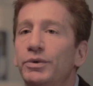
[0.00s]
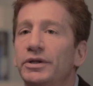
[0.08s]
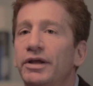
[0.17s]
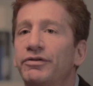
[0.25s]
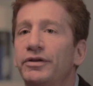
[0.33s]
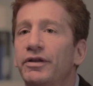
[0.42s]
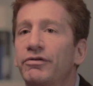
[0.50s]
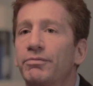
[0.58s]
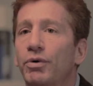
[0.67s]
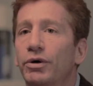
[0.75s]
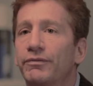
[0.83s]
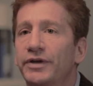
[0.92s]
have you enlisted the
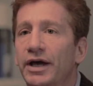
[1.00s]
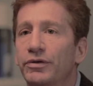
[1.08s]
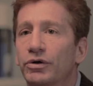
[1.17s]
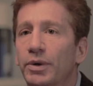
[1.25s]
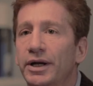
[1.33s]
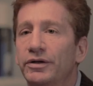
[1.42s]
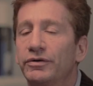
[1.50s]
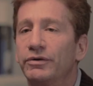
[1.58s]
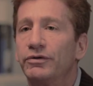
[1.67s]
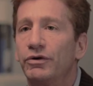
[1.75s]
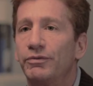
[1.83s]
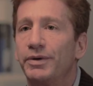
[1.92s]
support of the other
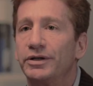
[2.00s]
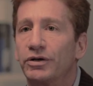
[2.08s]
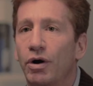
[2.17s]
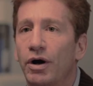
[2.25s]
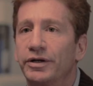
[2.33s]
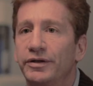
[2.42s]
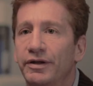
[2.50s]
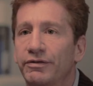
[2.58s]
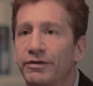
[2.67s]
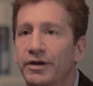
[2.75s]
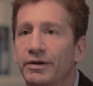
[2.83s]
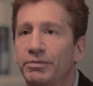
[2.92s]
creditors who have been caught in
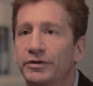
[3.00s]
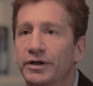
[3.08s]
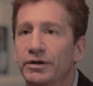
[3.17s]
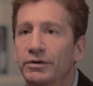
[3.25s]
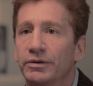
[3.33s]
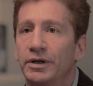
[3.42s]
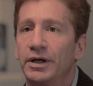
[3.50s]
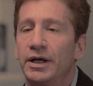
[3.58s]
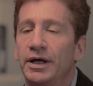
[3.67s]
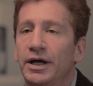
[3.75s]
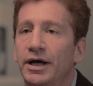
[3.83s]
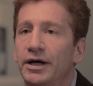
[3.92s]
this uh, particular
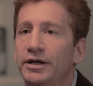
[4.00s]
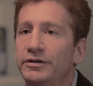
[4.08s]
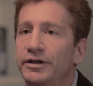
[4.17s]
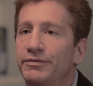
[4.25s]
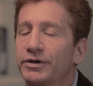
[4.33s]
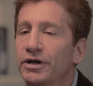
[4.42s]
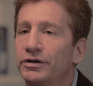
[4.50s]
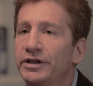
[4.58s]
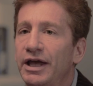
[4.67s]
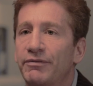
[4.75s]
uh, difficulty?